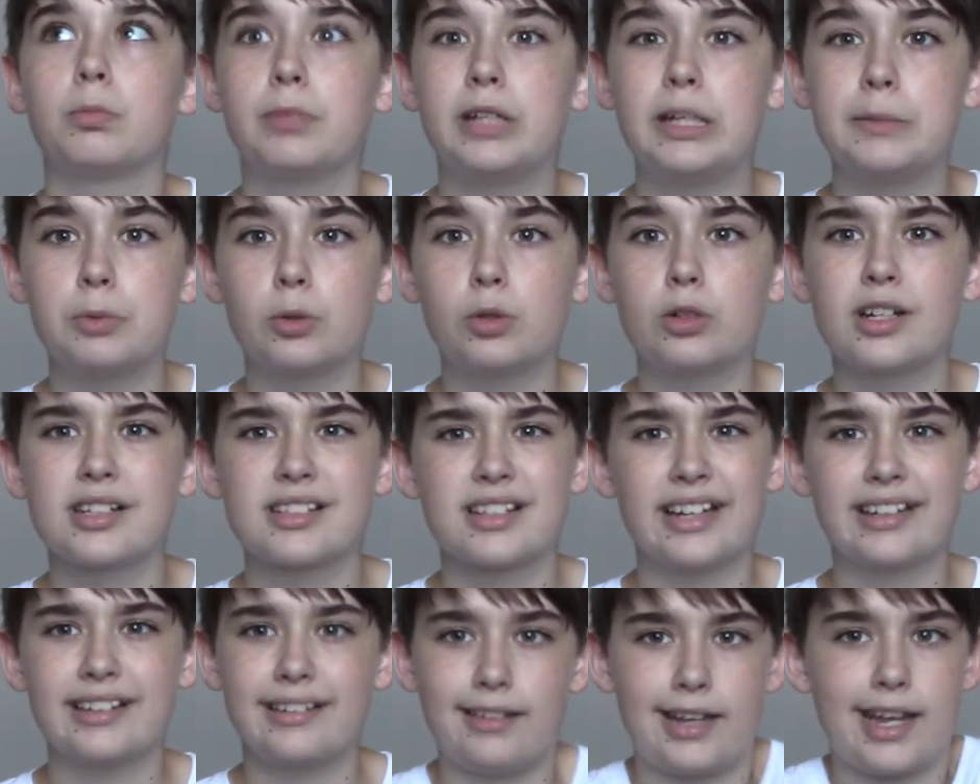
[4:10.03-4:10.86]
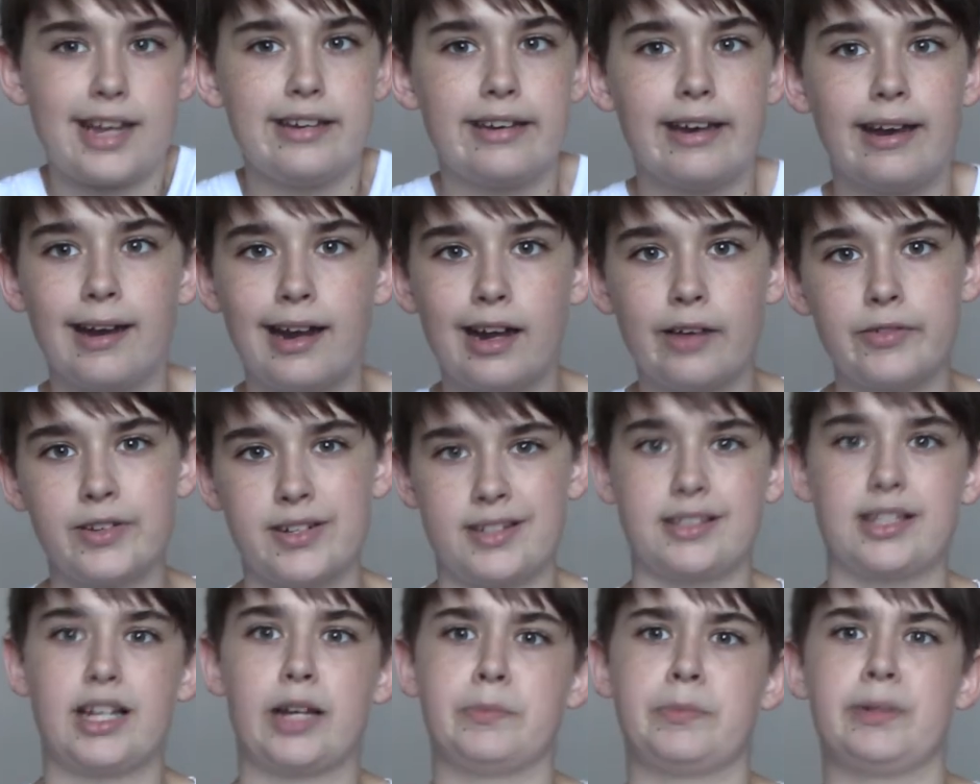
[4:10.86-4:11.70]
people, because like eight and a half
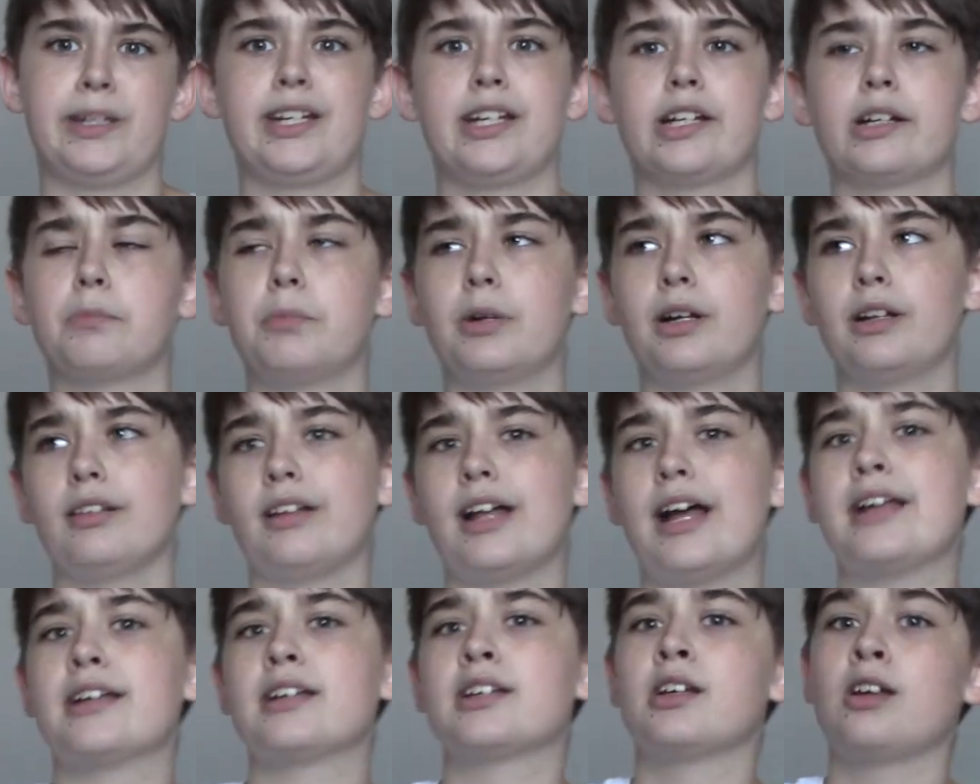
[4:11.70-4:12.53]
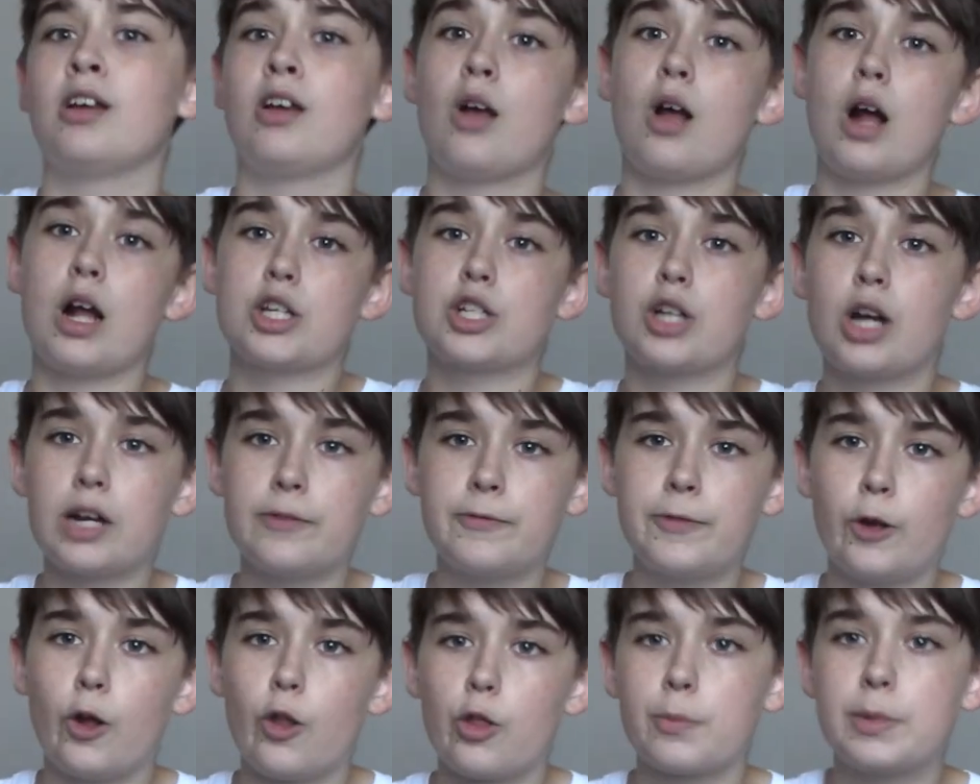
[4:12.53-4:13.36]
isn't that big, but like, sorry
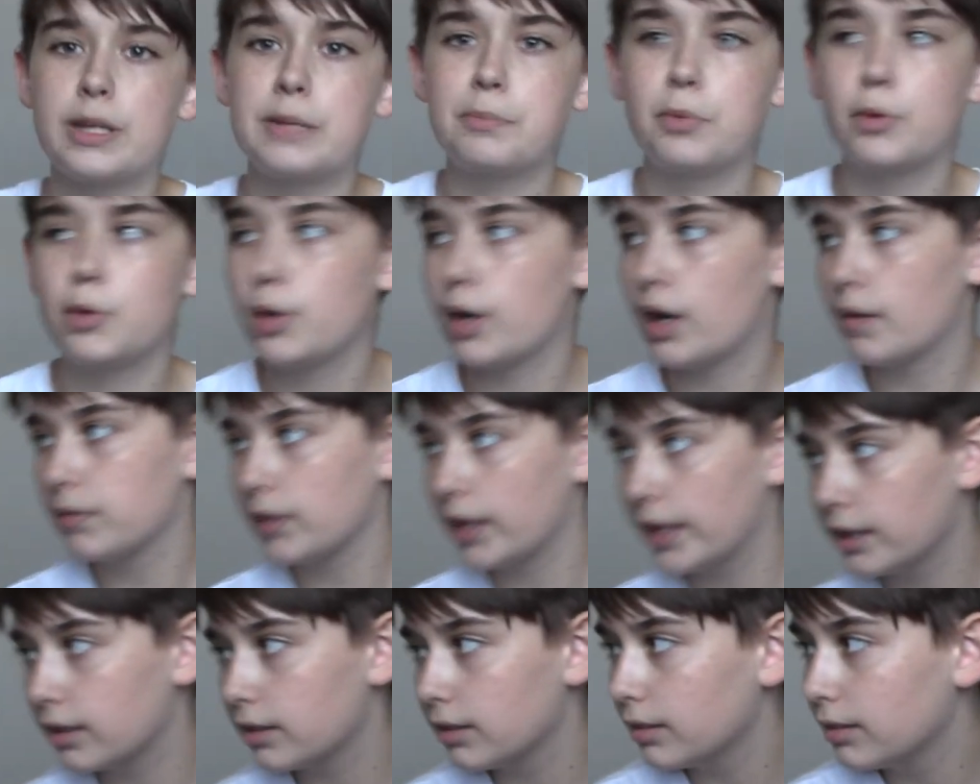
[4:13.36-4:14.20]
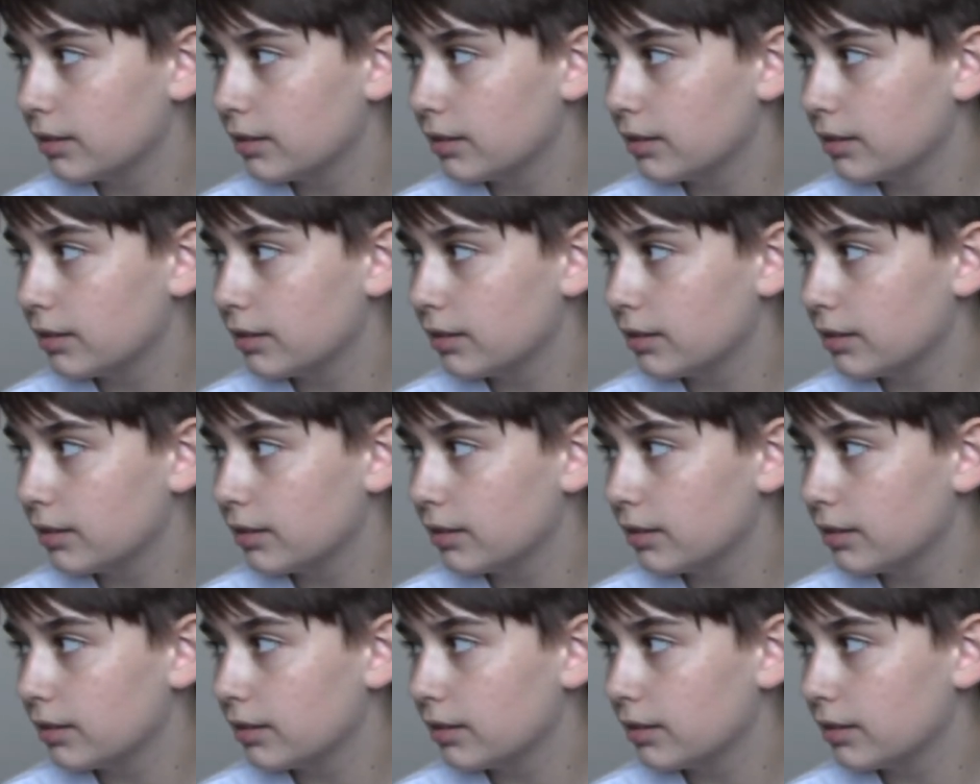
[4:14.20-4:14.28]
for all the people who have like,